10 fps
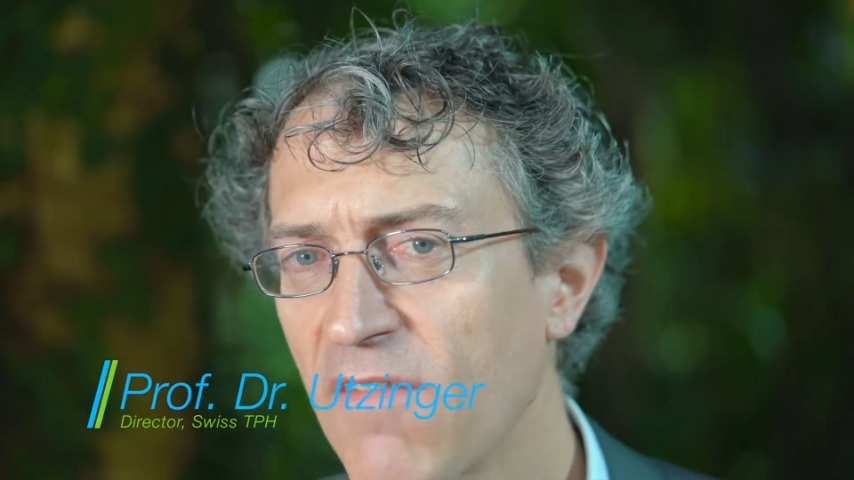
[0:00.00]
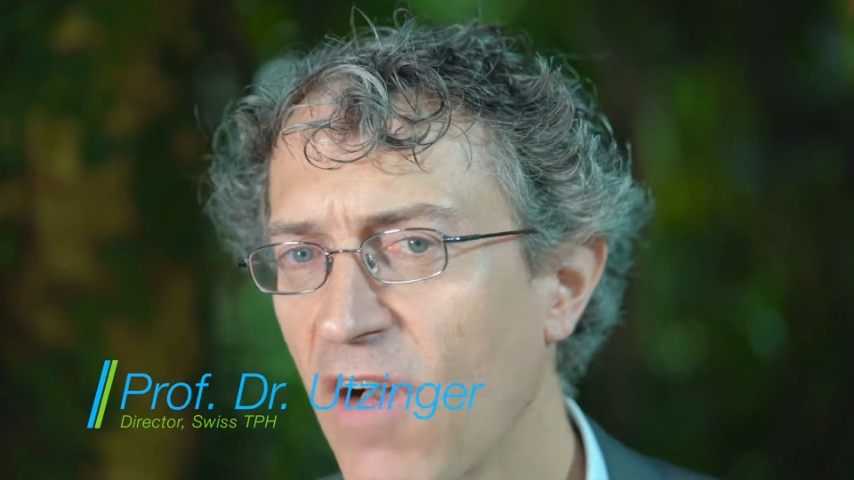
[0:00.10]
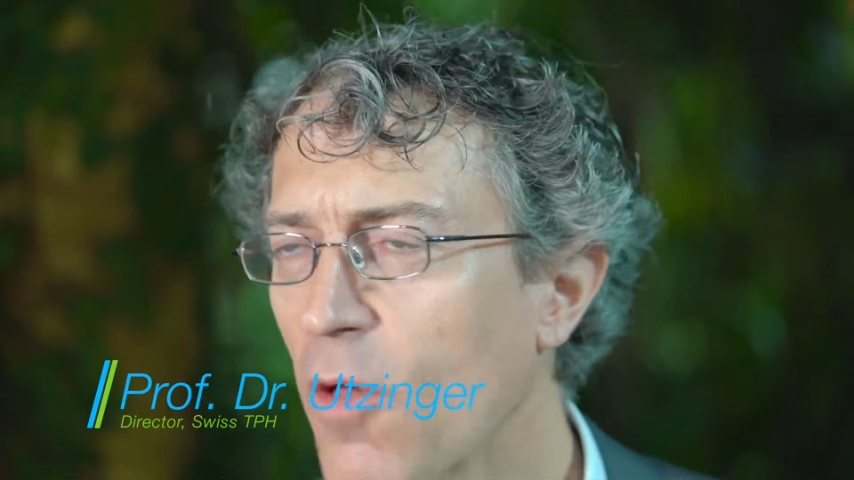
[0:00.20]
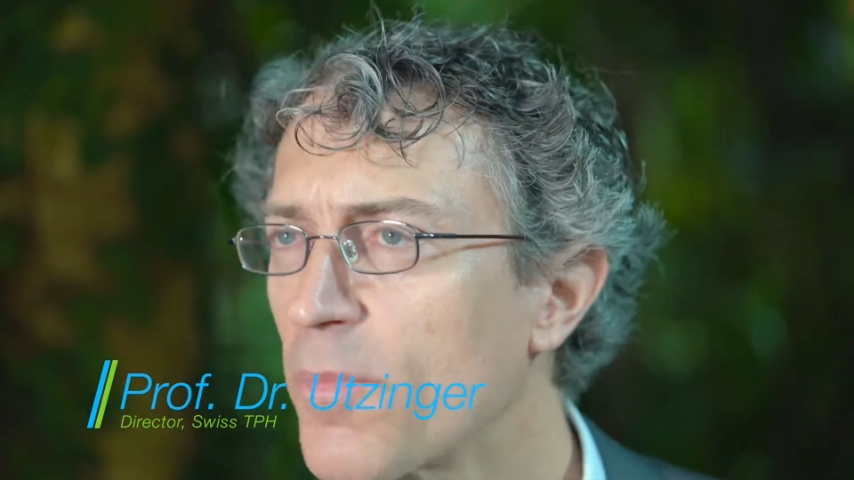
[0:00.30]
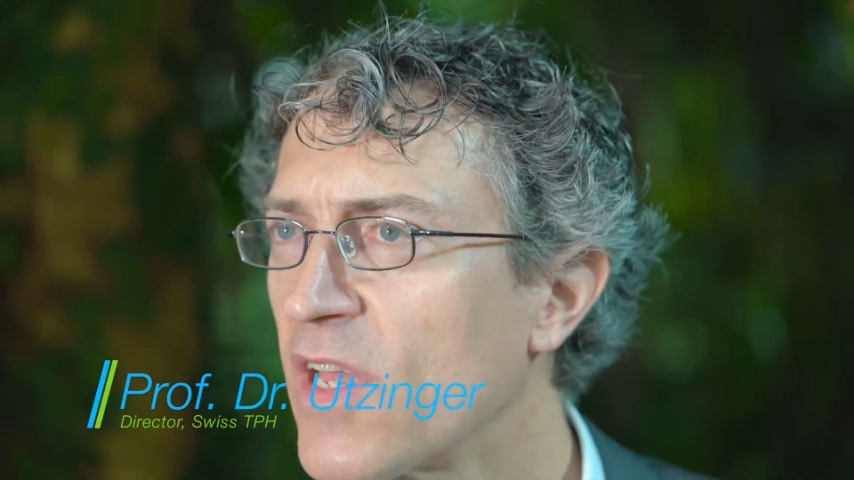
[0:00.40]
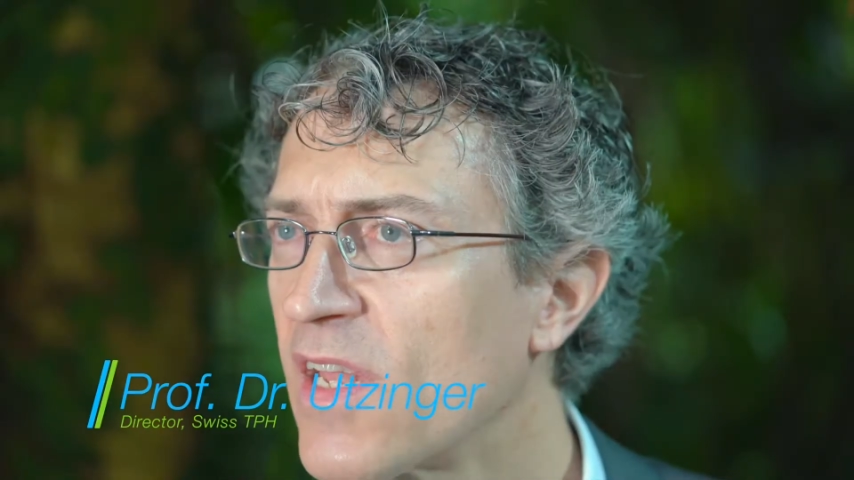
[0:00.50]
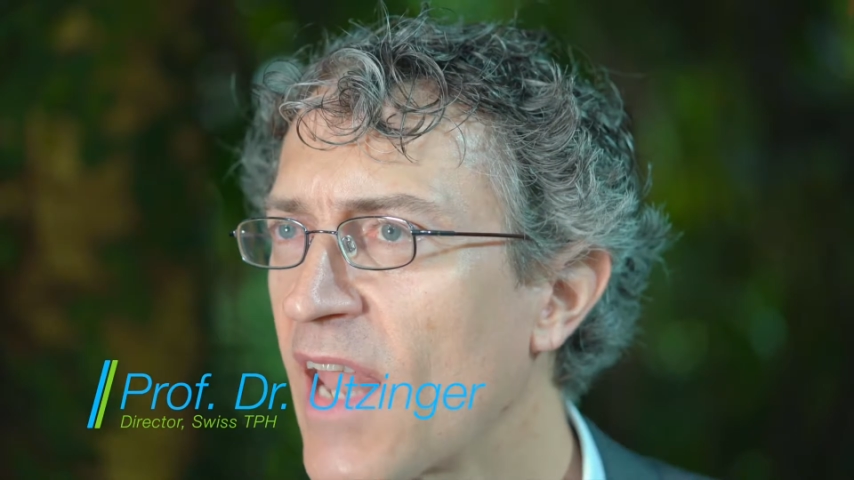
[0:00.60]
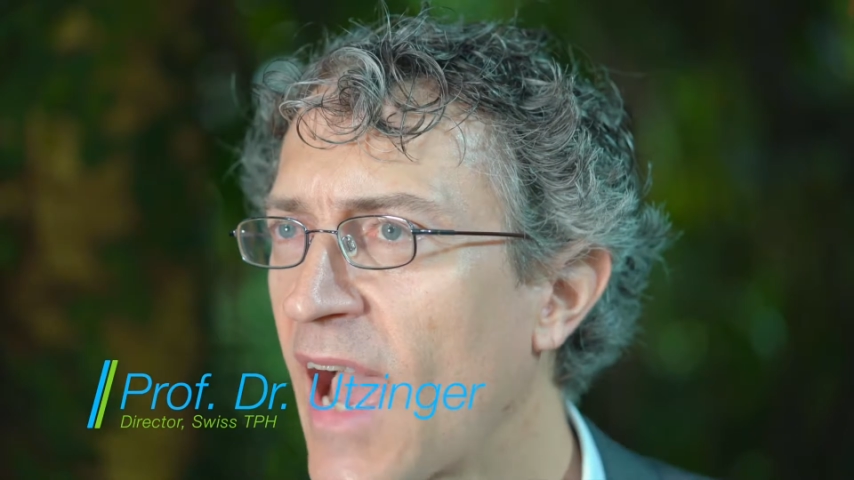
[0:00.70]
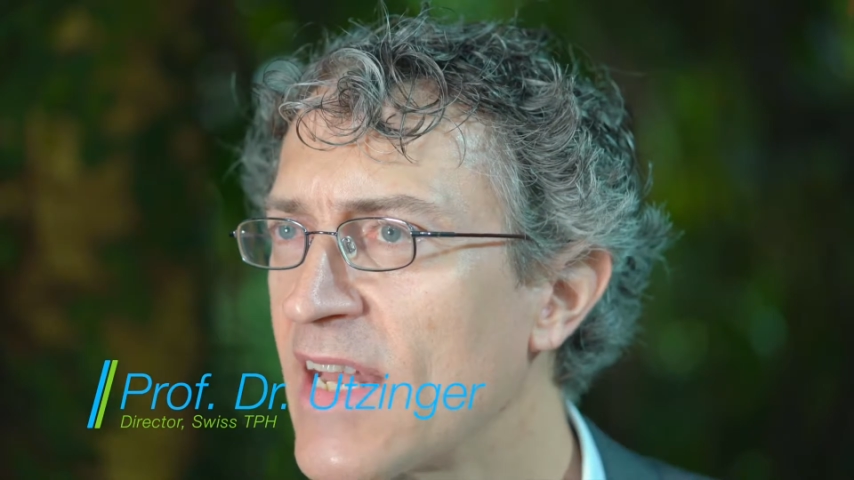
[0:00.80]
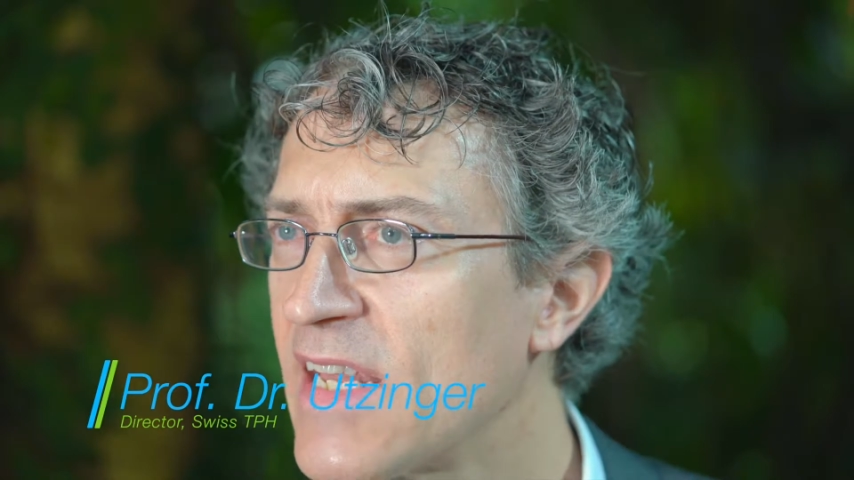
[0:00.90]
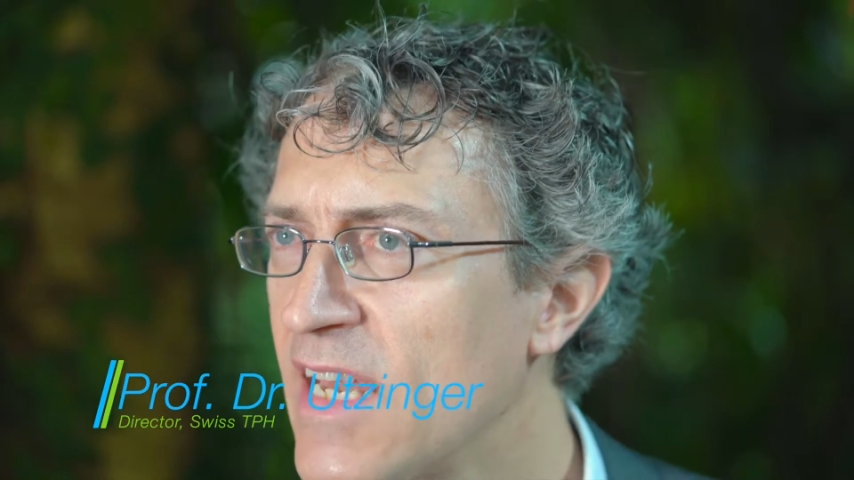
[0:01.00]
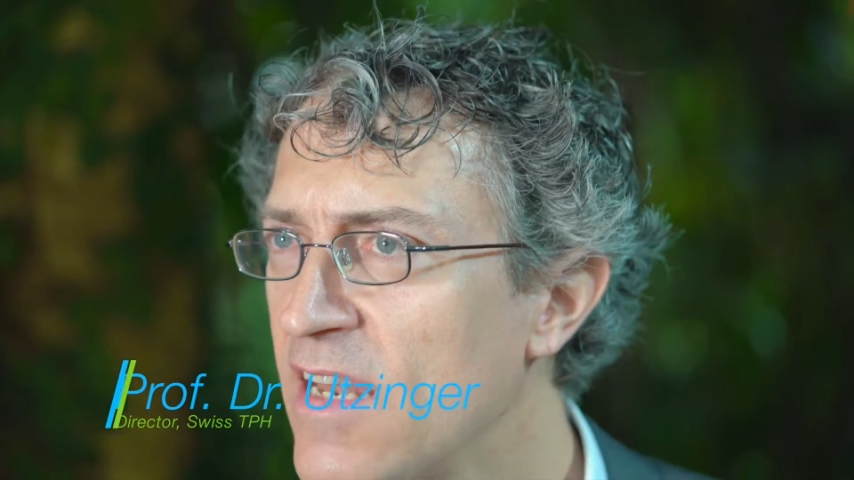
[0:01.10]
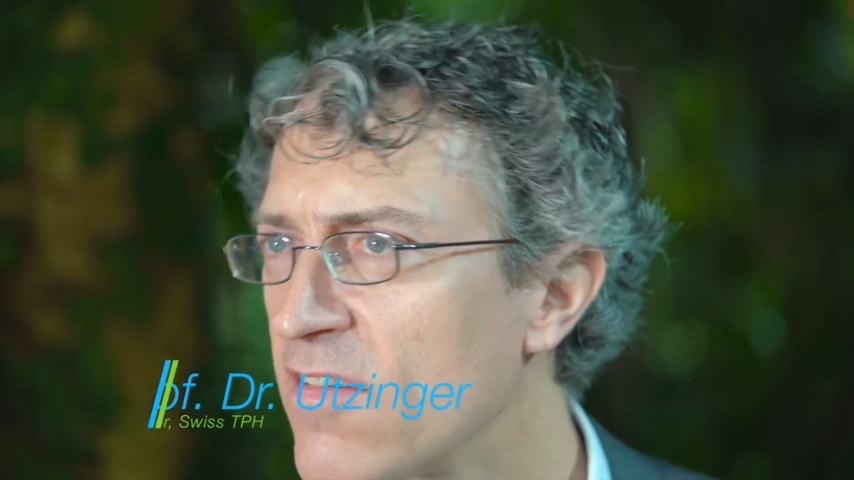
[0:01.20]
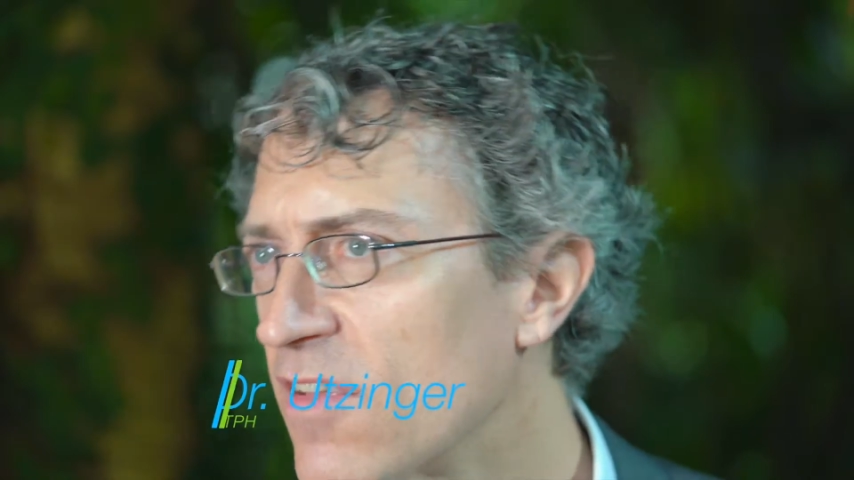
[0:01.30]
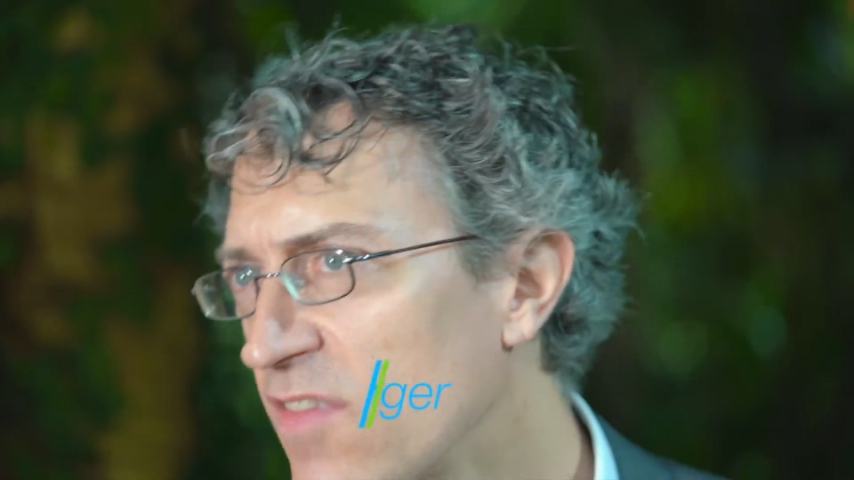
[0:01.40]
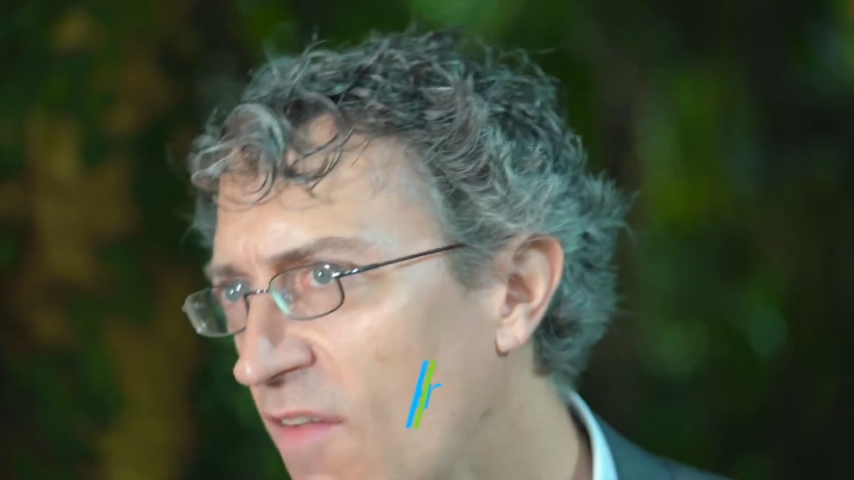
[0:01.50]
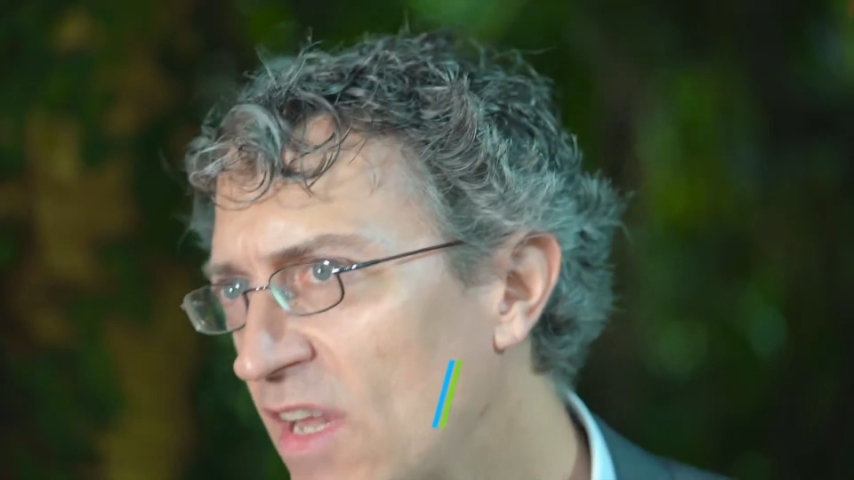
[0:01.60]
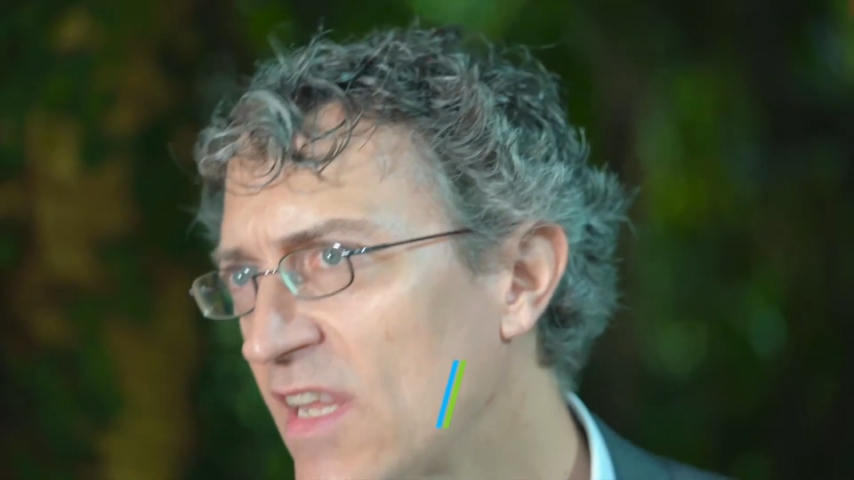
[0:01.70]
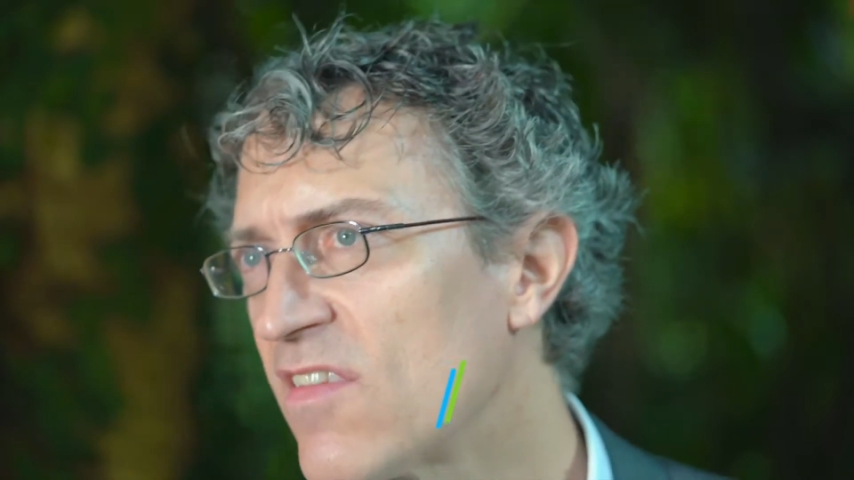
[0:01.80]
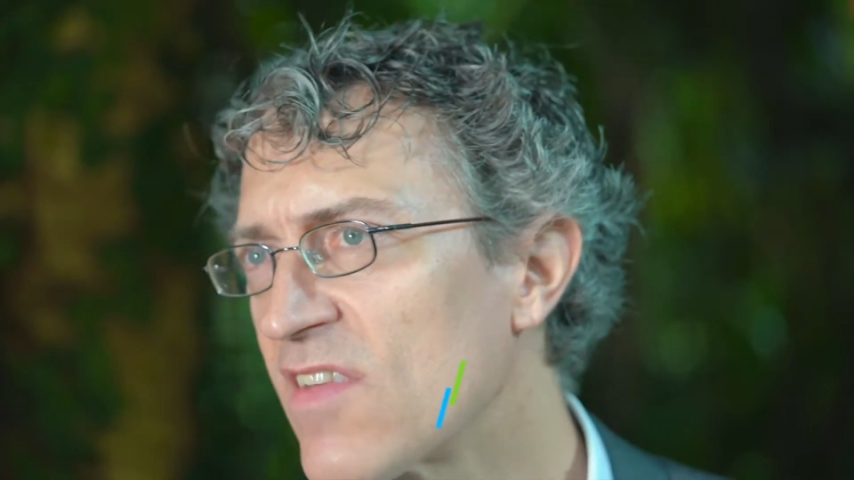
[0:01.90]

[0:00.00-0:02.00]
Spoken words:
developed in the 1970s,